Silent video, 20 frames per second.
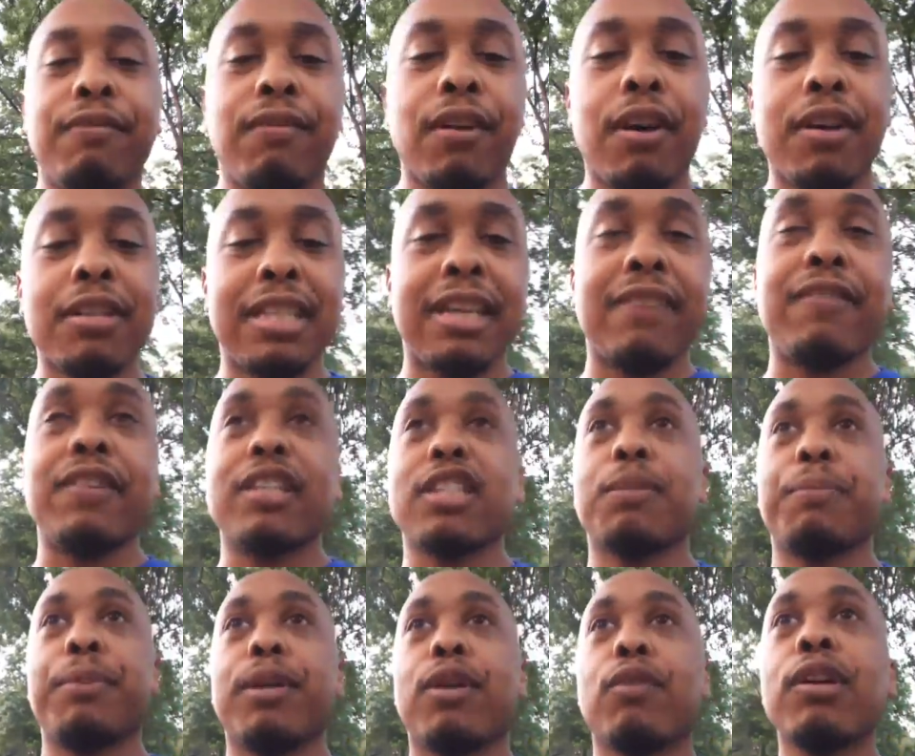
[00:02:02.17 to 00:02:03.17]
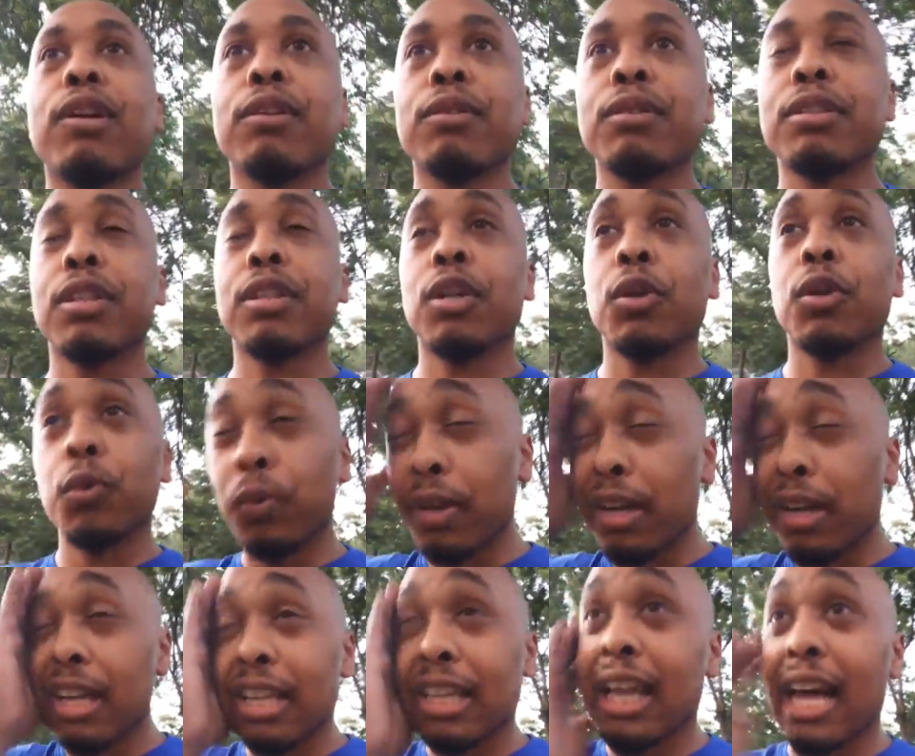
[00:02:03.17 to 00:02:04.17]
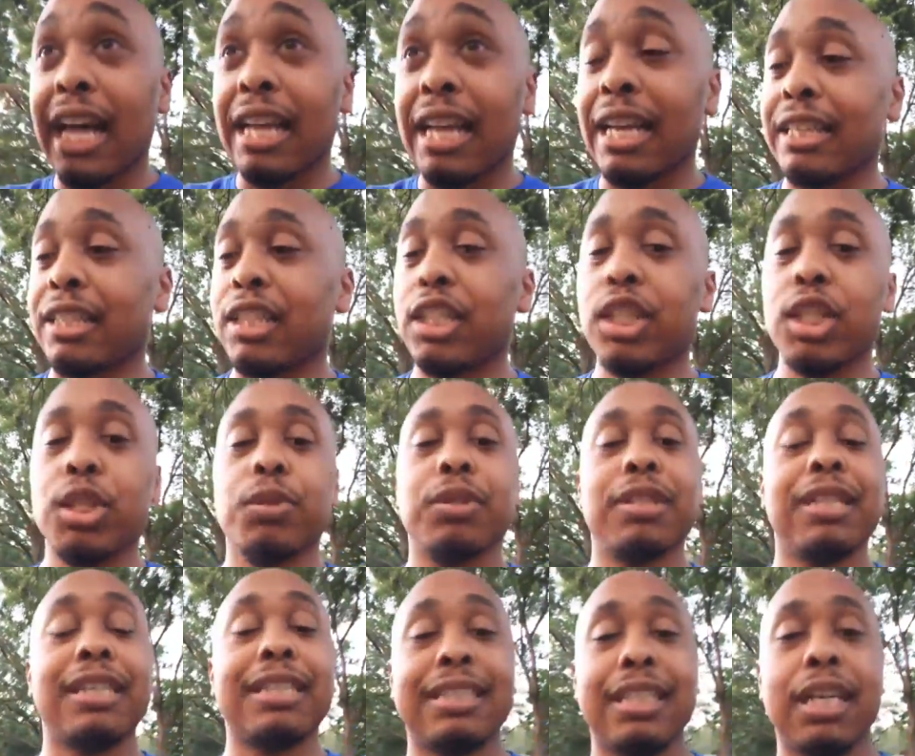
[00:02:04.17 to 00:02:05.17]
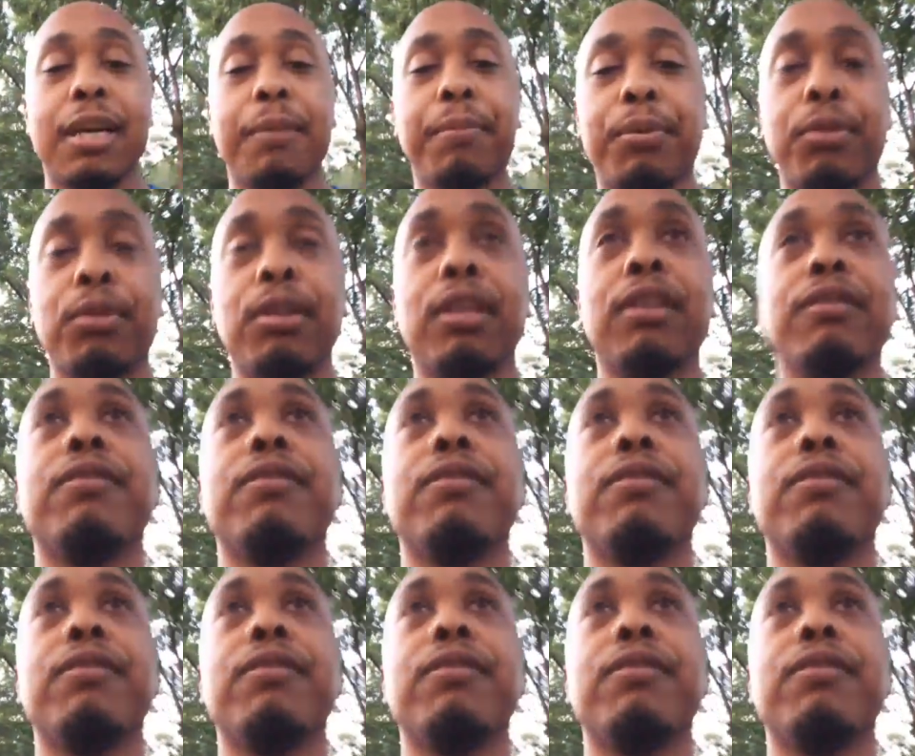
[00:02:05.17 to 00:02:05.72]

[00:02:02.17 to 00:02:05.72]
false evidence appearing real. So I like to use the example of